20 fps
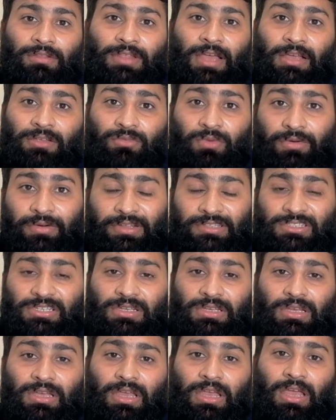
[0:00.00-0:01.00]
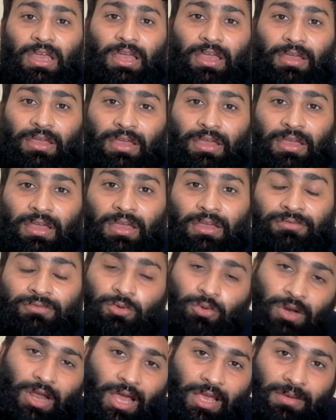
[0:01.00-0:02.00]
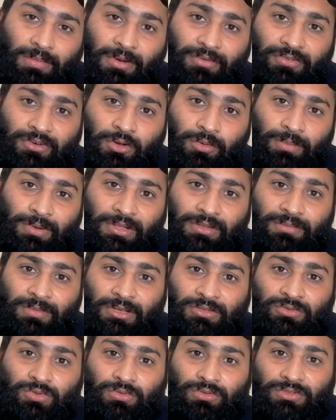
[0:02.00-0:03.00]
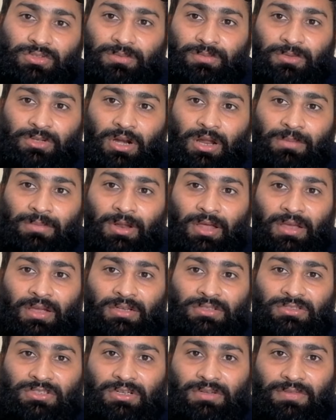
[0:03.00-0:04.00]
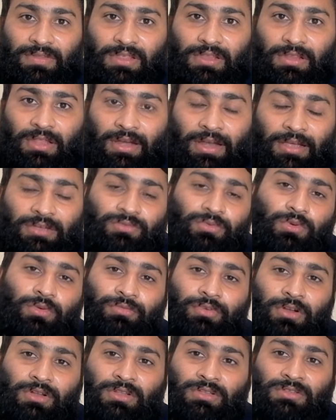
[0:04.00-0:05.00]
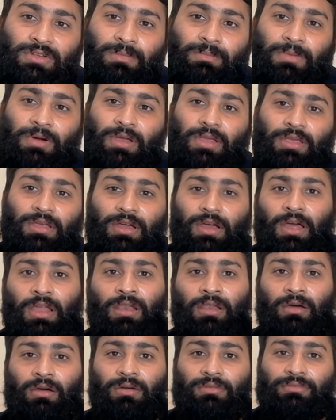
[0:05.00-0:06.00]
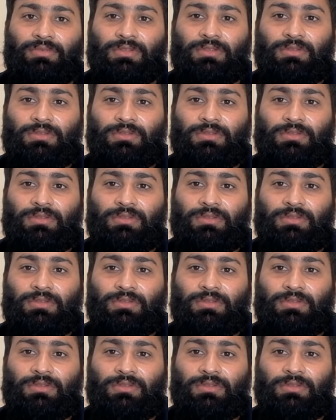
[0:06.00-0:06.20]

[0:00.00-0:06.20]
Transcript: Thanks for watching. If you like my video, please make sure to subscribe, like and share. See you in the next video for this one. Bye. Allah.